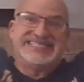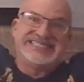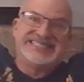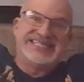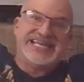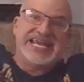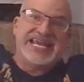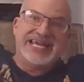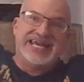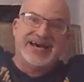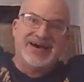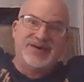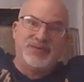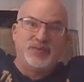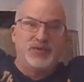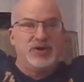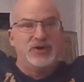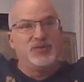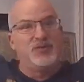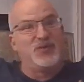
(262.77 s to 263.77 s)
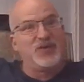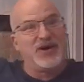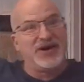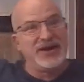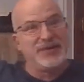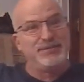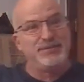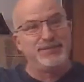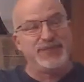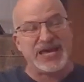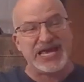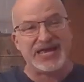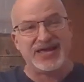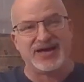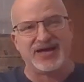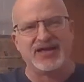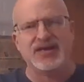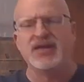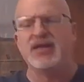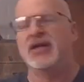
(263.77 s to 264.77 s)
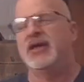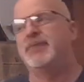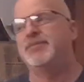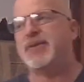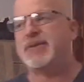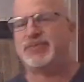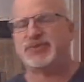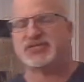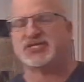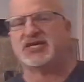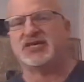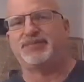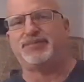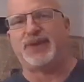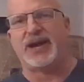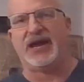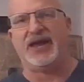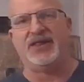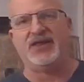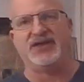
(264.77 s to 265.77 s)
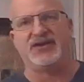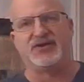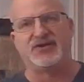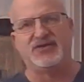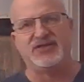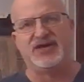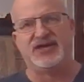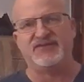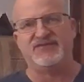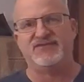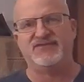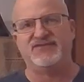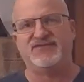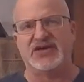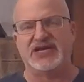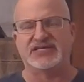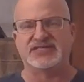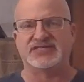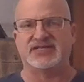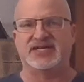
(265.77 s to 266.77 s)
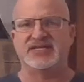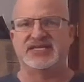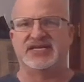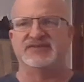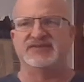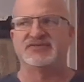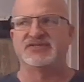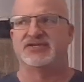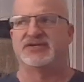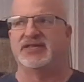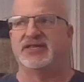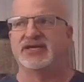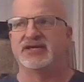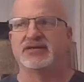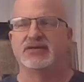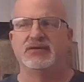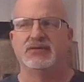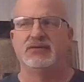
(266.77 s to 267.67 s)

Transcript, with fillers: see ya, wouldn't want to be ya. People saw the Pilot go that fast a lot of times, and they're like,